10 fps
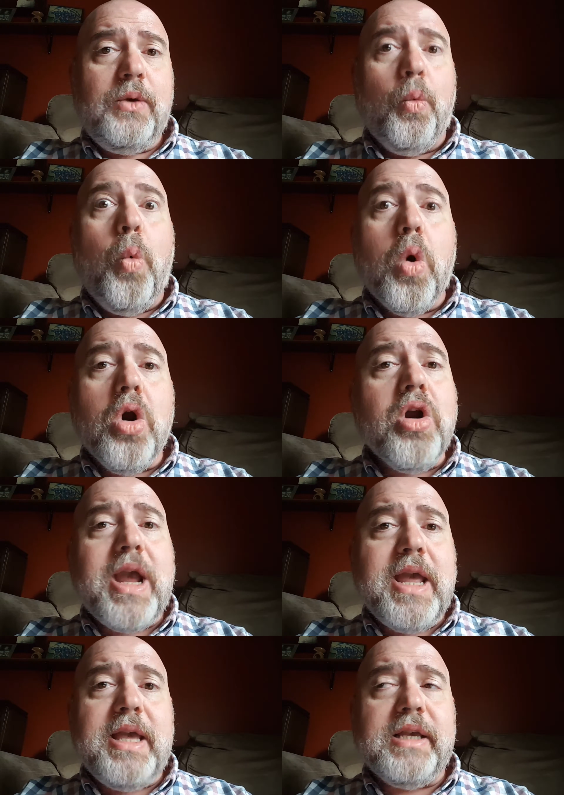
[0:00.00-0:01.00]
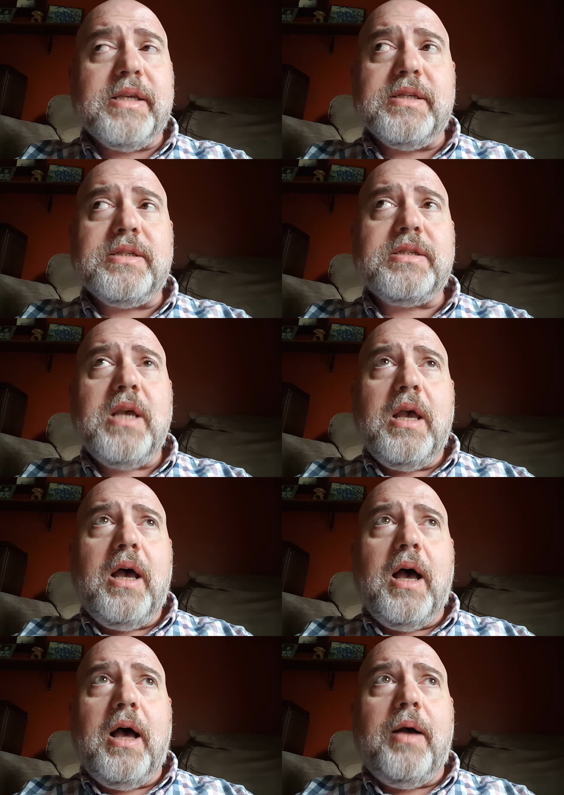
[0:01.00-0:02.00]
Worry is
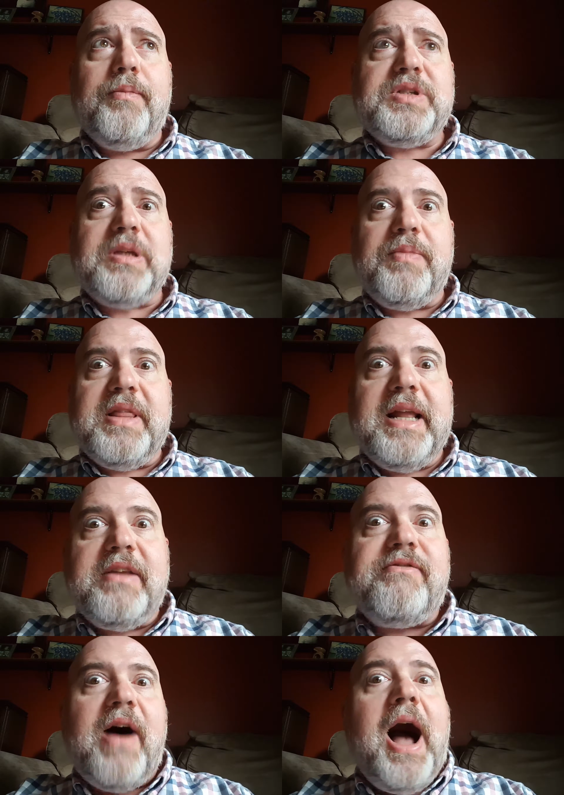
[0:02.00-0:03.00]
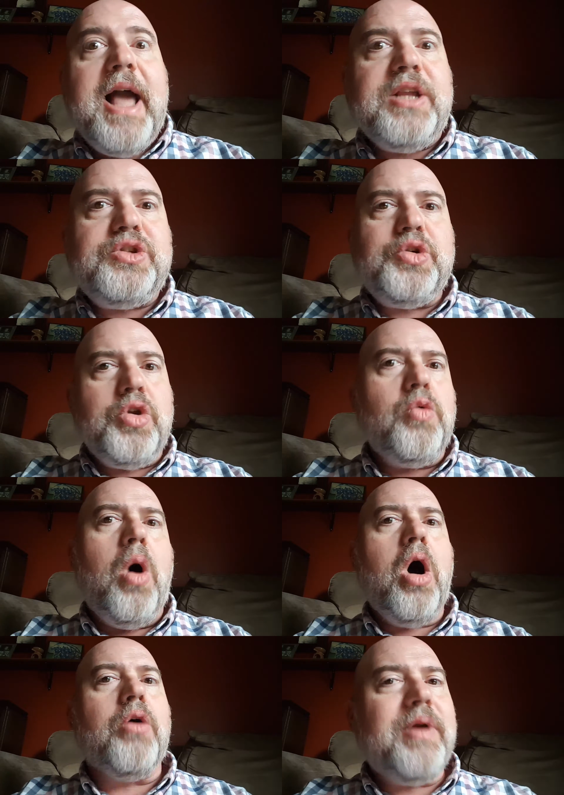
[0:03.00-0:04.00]
something that defines who you are.